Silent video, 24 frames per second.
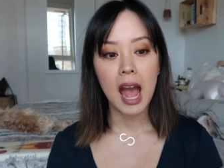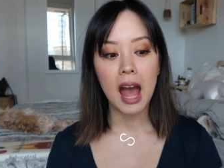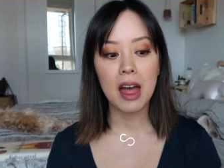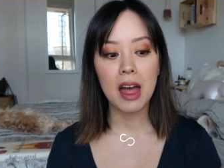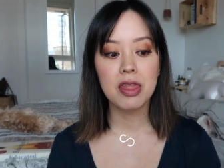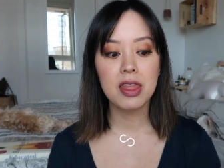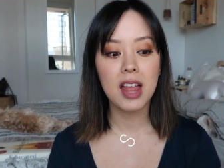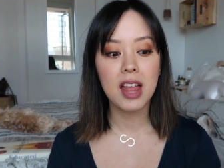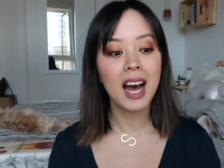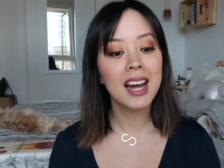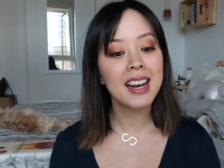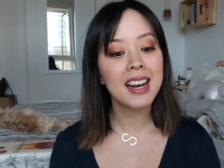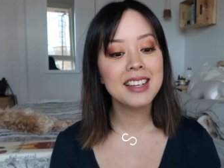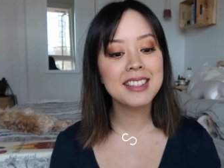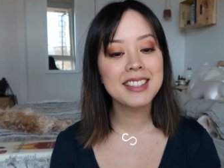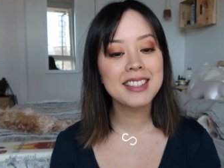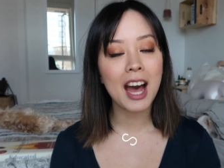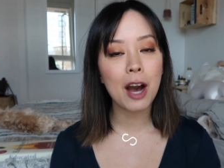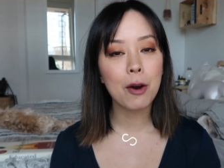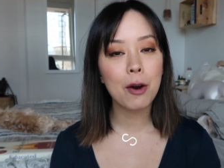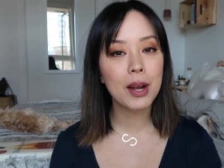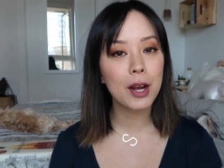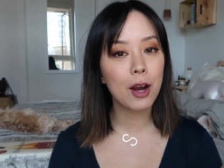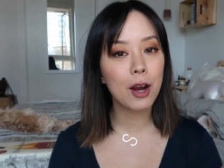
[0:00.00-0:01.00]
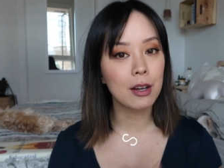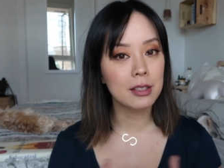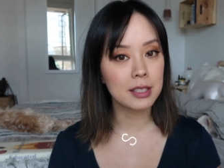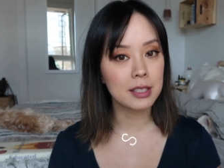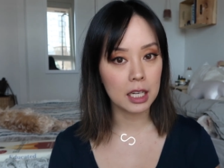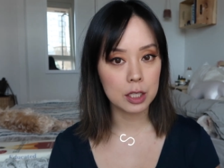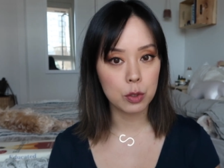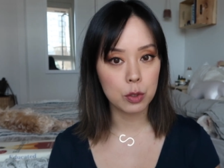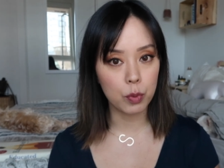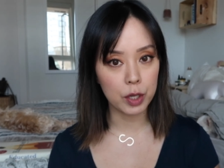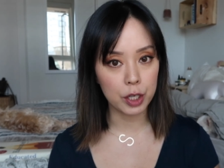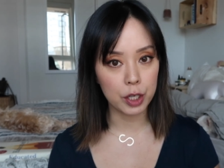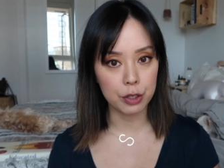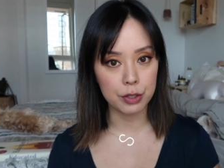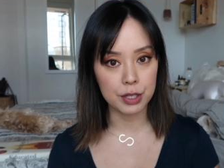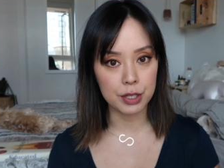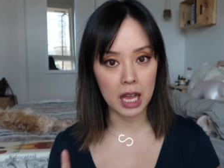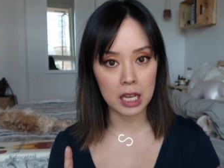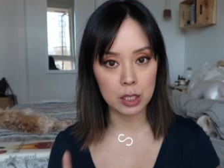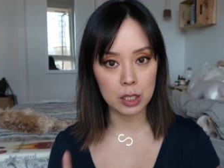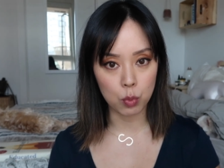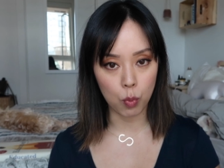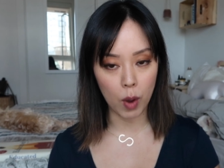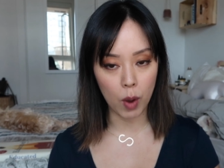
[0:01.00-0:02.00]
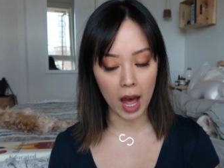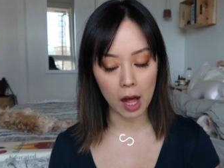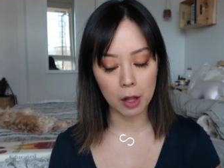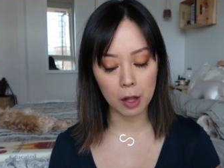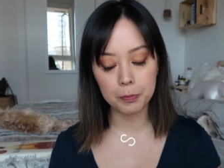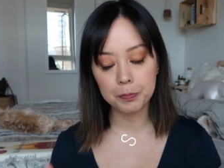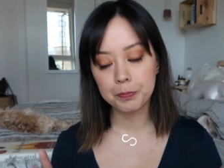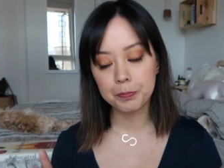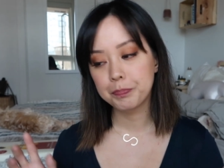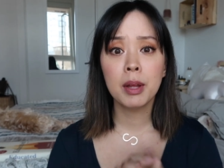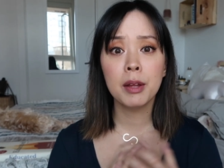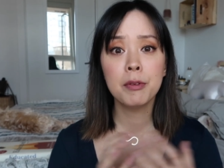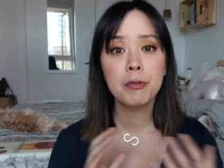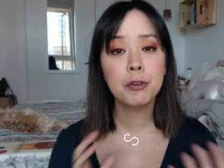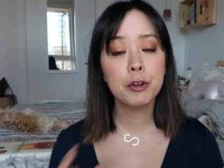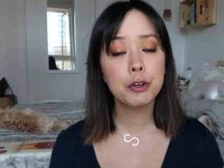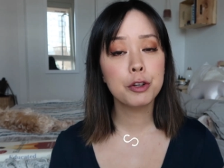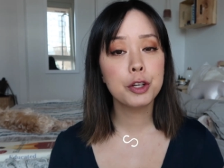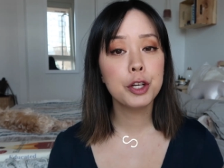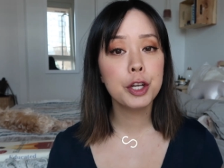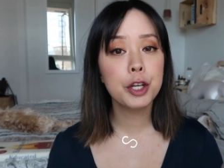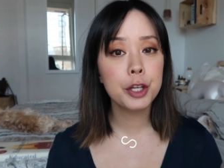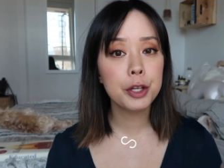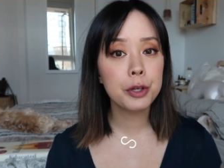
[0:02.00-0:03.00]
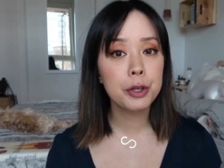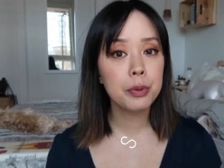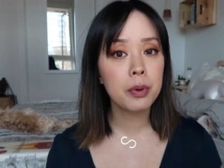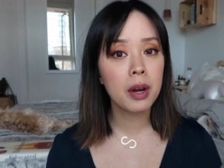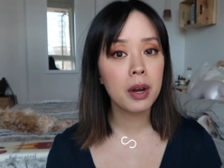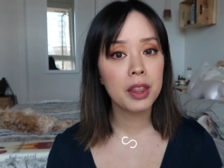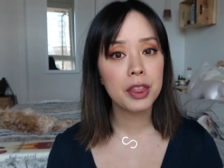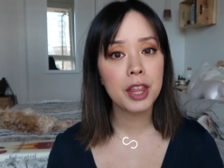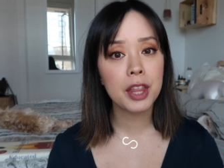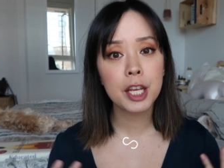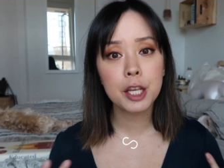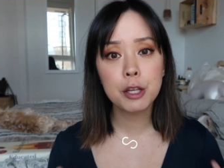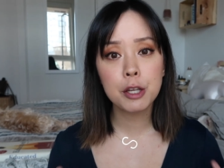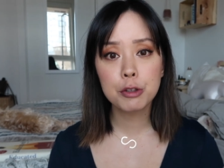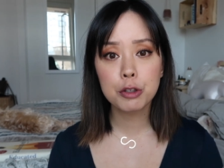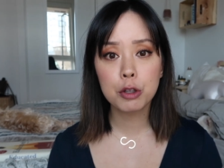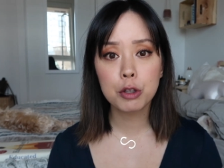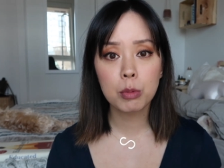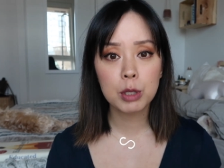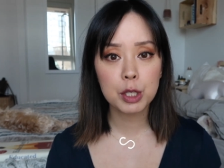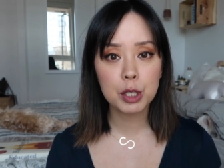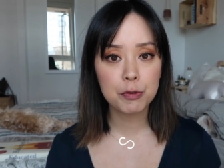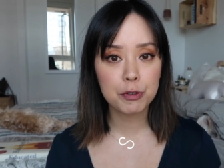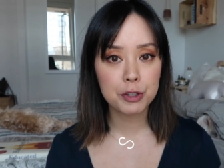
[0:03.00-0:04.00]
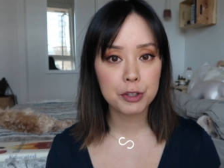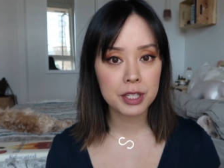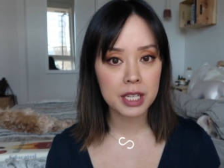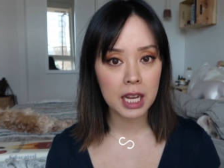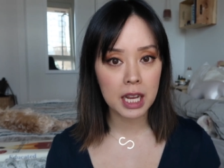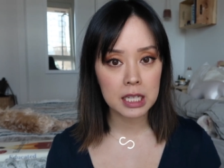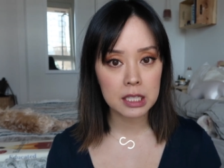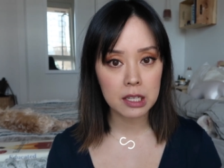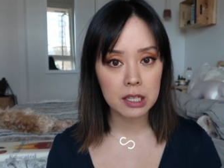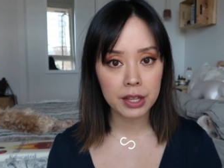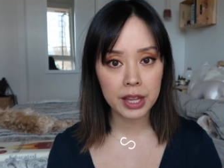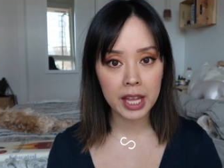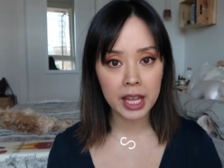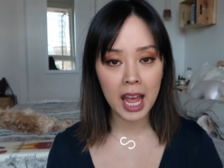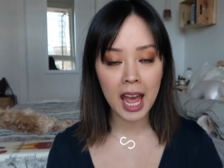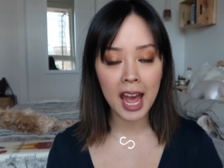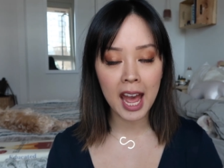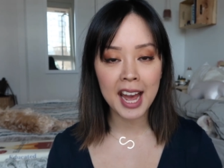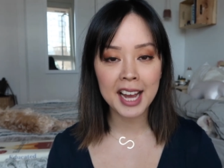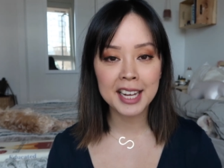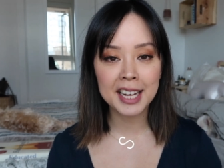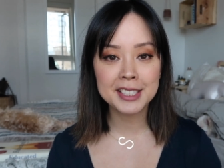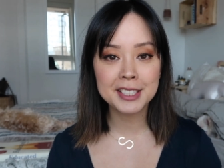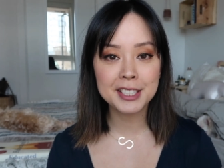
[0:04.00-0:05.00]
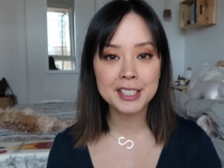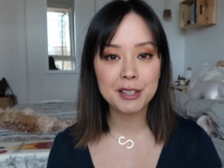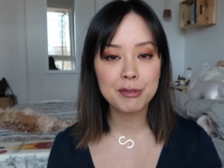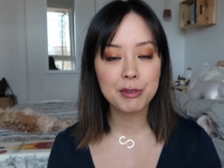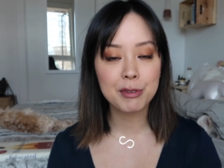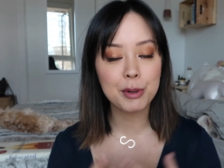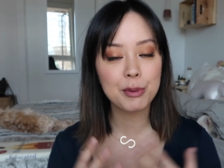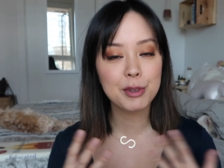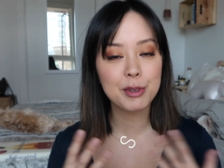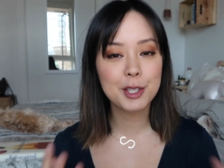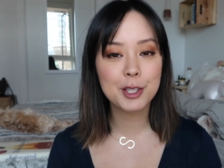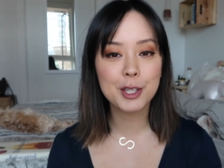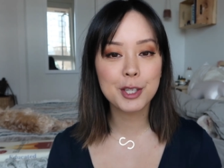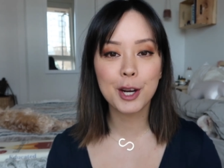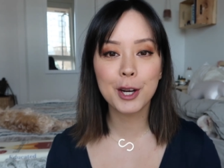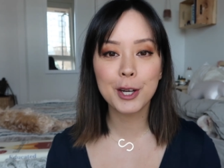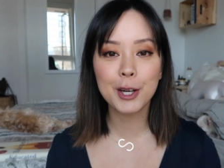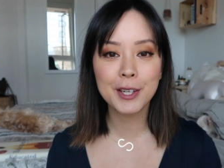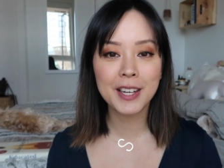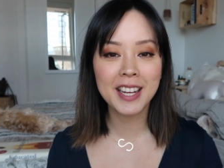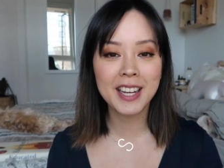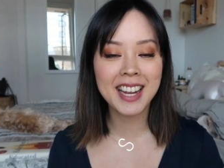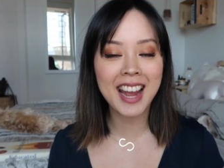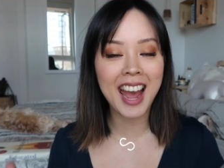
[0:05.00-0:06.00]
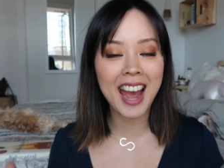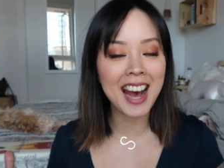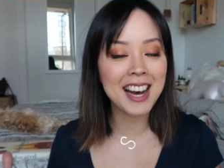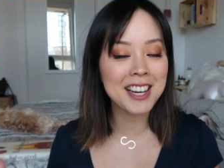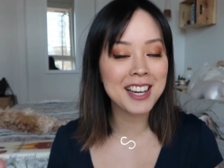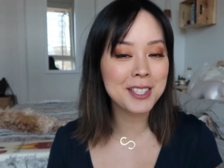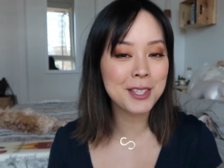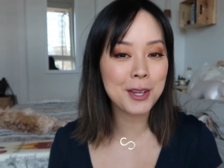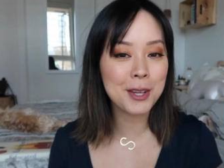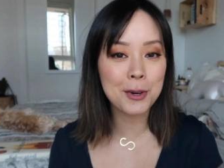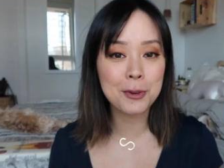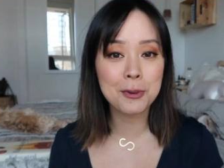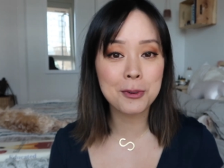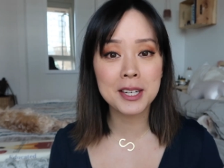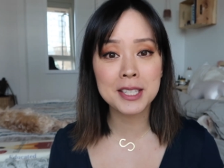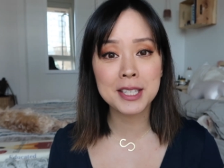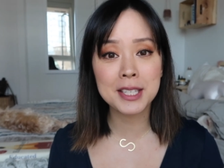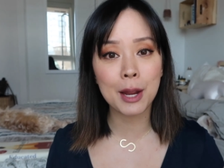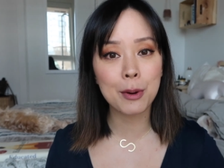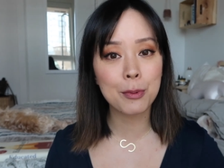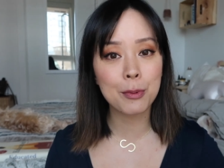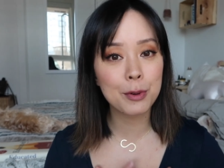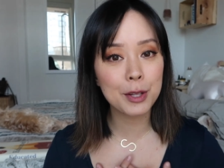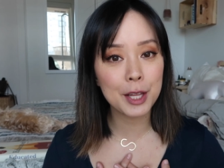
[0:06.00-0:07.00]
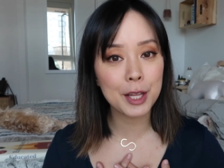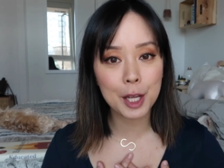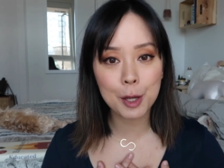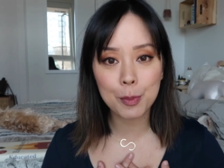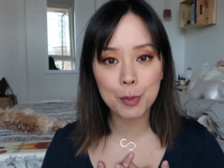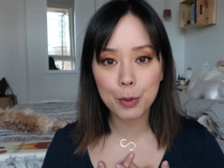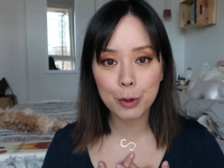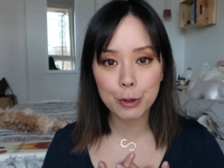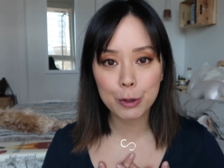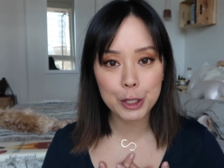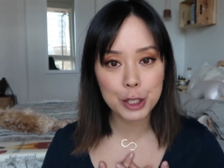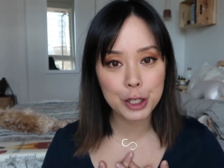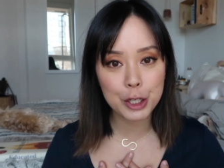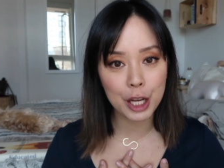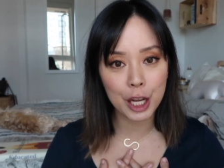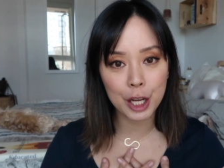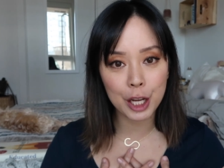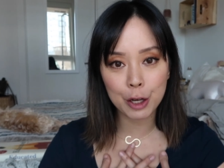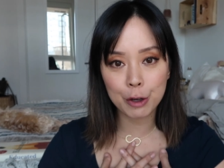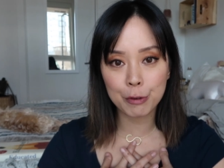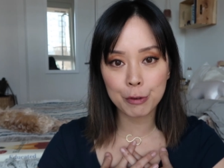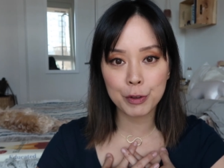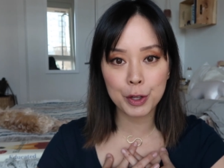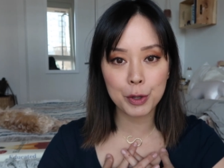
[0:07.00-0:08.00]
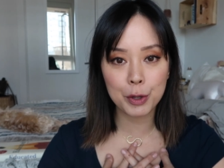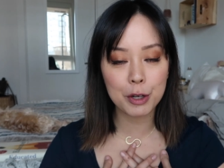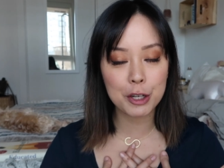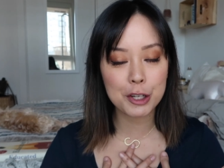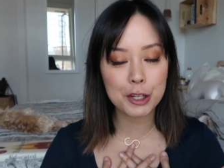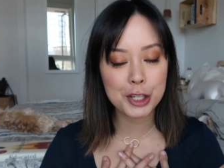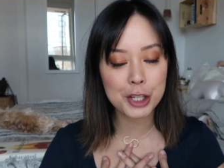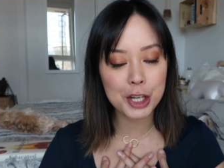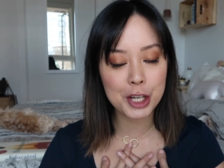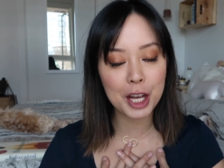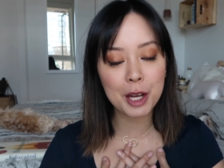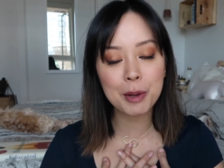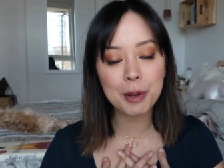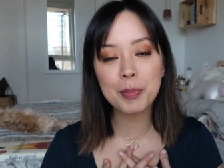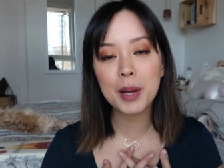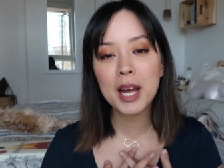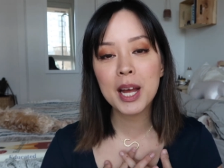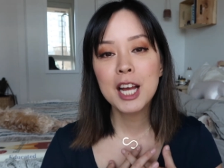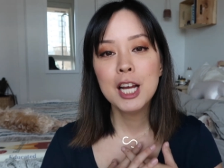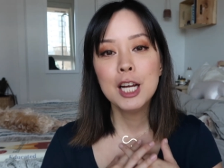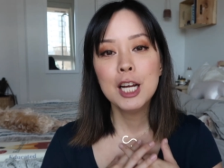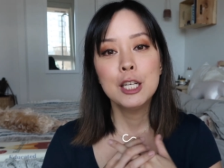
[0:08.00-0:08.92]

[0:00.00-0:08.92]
And that is how I contact winners as well. If you're new, thank you so much for staying till the end. If you're returning, as always, I really appreciate your viewership.